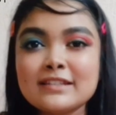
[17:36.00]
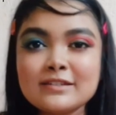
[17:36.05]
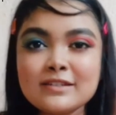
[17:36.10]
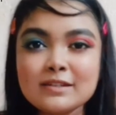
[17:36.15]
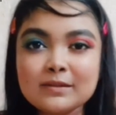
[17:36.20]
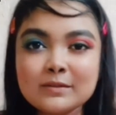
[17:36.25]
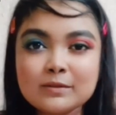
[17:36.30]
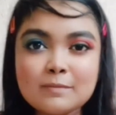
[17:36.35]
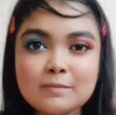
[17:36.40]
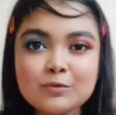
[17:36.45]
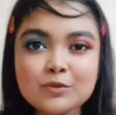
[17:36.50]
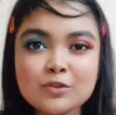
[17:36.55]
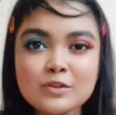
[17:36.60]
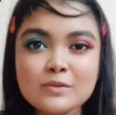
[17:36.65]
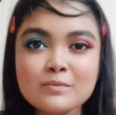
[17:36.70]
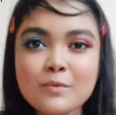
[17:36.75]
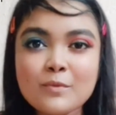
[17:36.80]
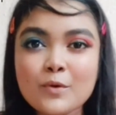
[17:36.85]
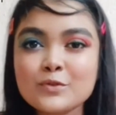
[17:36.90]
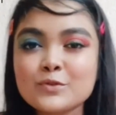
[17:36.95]
the description
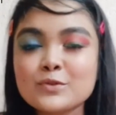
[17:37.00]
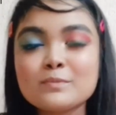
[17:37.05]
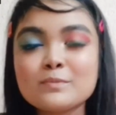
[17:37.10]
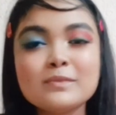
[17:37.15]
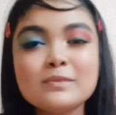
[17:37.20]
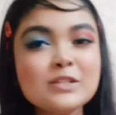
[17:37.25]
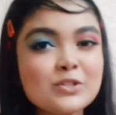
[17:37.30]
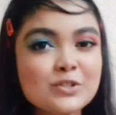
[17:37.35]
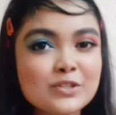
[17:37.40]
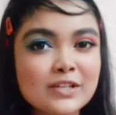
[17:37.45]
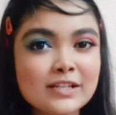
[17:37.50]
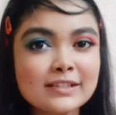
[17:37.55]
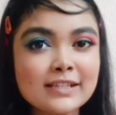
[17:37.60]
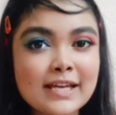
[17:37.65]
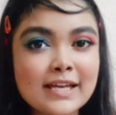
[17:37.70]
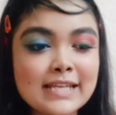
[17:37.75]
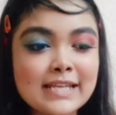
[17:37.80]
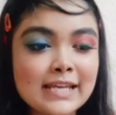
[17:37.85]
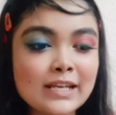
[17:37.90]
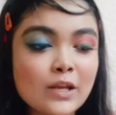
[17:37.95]
box, so please check
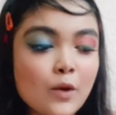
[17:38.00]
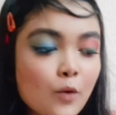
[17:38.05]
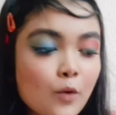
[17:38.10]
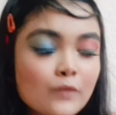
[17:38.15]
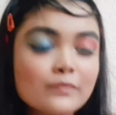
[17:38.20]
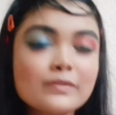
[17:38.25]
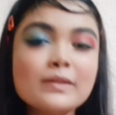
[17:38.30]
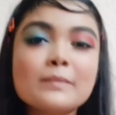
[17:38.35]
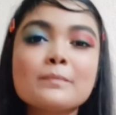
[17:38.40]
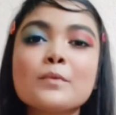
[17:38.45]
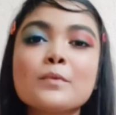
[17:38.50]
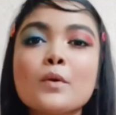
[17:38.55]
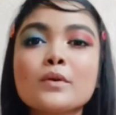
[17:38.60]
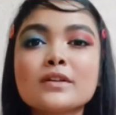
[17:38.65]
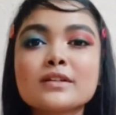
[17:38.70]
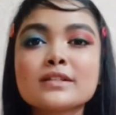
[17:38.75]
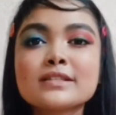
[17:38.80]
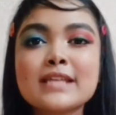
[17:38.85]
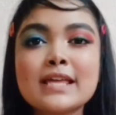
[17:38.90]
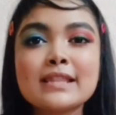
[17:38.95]
that, and all of the
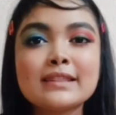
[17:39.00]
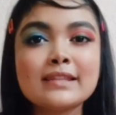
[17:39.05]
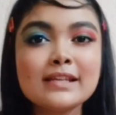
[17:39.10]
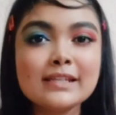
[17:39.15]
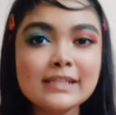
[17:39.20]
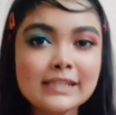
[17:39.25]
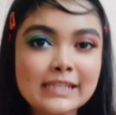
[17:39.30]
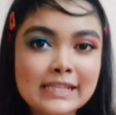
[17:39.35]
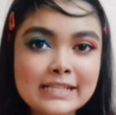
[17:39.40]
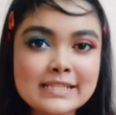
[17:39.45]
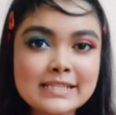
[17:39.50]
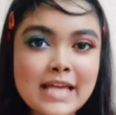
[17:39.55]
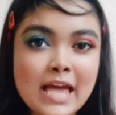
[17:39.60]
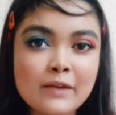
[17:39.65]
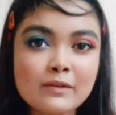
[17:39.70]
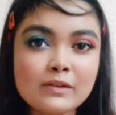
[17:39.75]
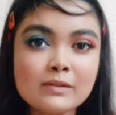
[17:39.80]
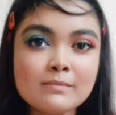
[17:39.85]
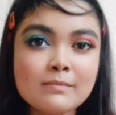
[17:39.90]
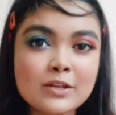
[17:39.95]
products and their links
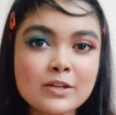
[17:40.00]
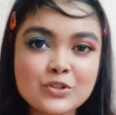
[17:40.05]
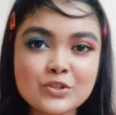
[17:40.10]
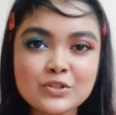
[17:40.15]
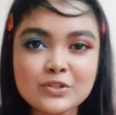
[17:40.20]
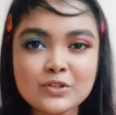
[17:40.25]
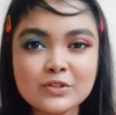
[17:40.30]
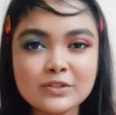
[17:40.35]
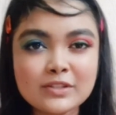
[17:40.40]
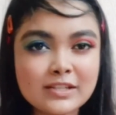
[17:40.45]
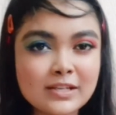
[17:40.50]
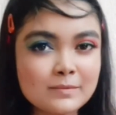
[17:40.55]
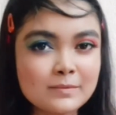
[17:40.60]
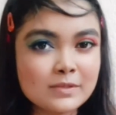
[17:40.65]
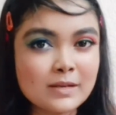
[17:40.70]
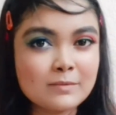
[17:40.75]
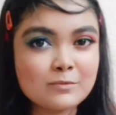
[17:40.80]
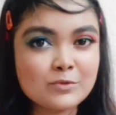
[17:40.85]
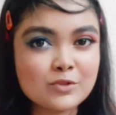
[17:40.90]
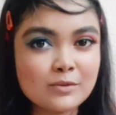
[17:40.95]
I will mention in the
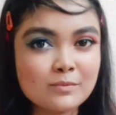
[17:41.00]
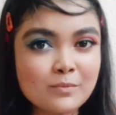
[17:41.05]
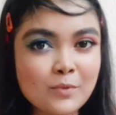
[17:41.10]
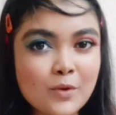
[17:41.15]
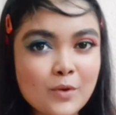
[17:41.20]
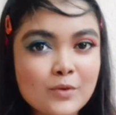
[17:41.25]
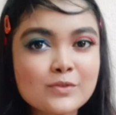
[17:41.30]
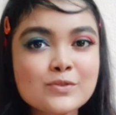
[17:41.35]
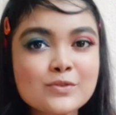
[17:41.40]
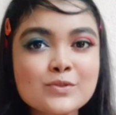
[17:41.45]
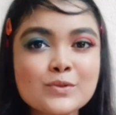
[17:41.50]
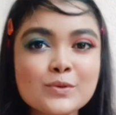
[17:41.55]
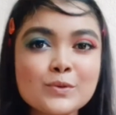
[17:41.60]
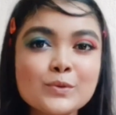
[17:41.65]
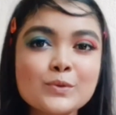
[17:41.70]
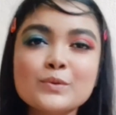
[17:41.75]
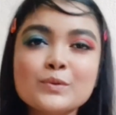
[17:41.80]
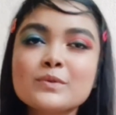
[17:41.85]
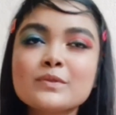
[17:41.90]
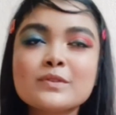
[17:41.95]
description box,
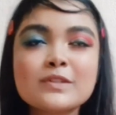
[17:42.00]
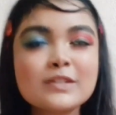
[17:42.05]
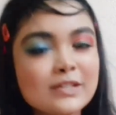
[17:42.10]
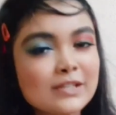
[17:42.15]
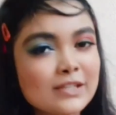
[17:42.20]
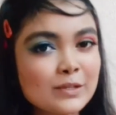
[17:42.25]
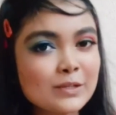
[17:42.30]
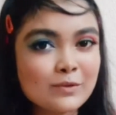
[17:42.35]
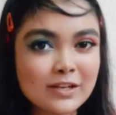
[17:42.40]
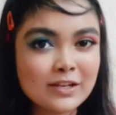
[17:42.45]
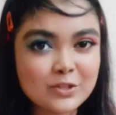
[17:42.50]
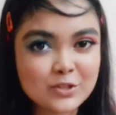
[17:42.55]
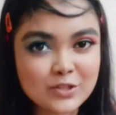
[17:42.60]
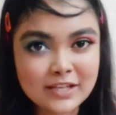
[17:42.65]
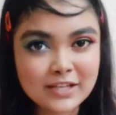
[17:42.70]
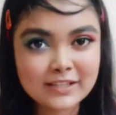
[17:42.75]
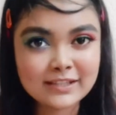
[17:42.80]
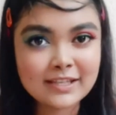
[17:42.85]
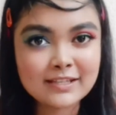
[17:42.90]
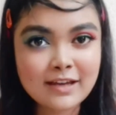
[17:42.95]
so you can
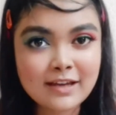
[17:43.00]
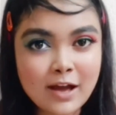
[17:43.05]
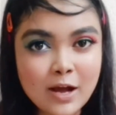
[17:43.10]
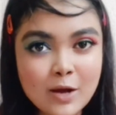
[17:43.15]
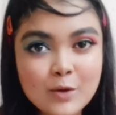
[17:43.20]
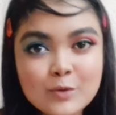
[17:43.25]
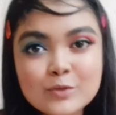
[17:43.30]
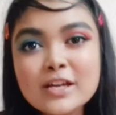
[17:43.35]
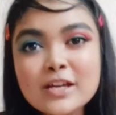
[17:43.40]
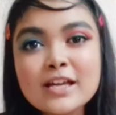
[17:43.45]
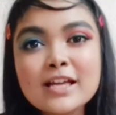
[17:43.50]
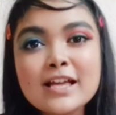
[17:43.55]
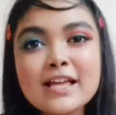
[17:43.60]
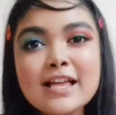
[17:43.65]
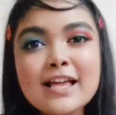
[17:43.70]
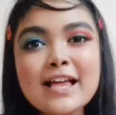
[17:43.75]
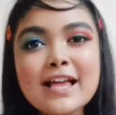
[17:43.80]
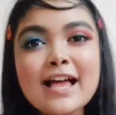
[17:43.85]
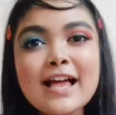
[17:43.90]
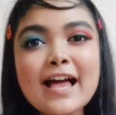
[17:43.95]
check that out.
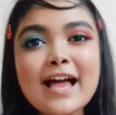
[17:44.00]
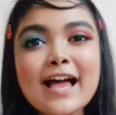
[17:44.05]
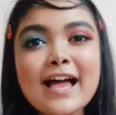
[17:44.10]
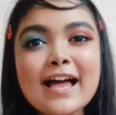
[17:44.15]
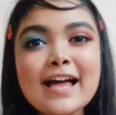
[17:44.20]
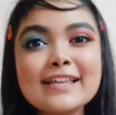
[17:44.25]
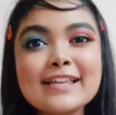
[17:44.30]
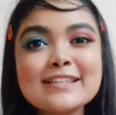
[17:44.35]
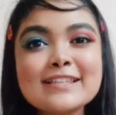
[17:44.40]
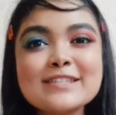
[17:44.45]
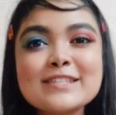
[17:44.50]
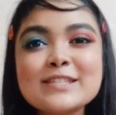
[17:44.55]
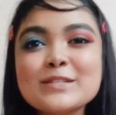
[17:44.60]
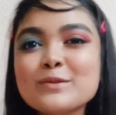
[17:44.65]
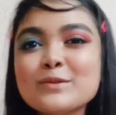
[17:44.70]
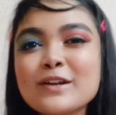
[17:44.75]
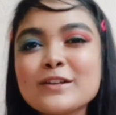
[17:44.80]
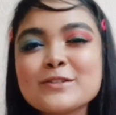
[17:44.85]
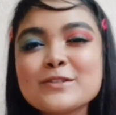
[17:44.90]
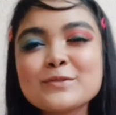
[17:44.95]
And see
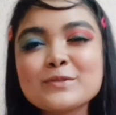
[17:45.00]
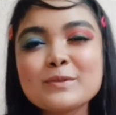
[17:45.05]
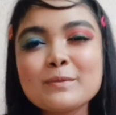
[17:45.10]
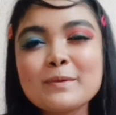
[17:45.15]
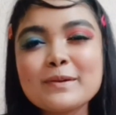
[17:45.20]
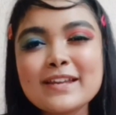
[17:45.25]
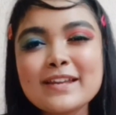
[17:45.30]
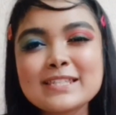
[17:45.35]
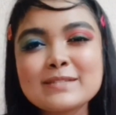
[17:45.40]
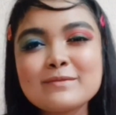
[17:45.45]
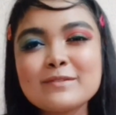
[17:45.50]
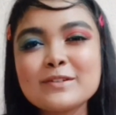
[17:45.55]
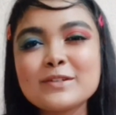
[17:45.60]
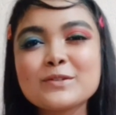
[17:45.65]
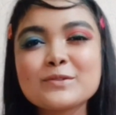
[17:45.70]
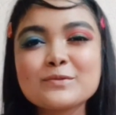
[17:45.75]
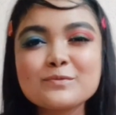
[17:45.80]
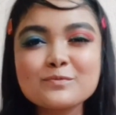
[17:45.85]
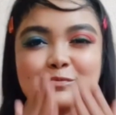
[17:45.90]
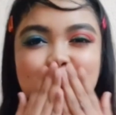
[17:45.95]
you guys in my next
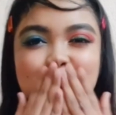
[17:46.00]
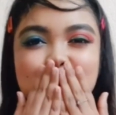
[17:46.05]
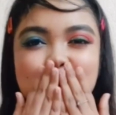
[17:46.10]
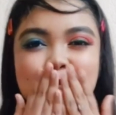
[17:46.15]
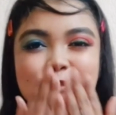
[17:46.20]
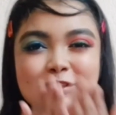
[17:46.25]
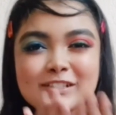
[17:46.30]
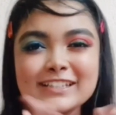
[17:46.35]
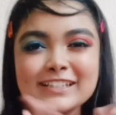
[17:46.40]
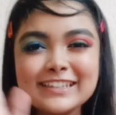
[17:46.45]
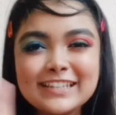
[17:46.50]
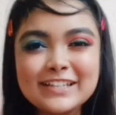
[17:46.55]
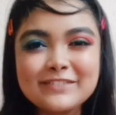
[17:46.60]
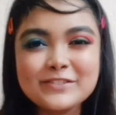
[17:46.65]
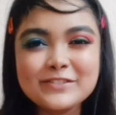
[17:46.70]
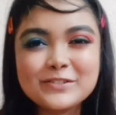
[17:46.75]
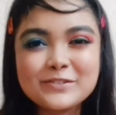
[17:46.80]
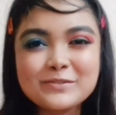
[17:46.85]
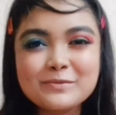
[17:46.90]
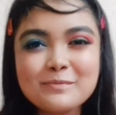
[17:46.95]
video. Love
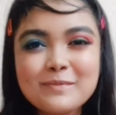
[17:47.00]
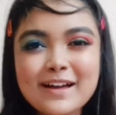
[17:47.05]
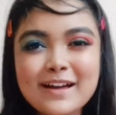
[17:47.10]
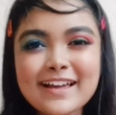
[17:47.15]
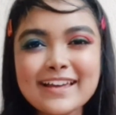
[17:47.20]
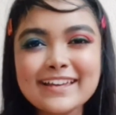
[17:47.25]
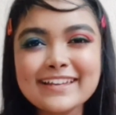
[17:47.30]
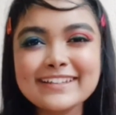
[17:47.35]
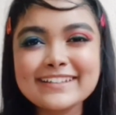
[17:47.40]
you. Bye.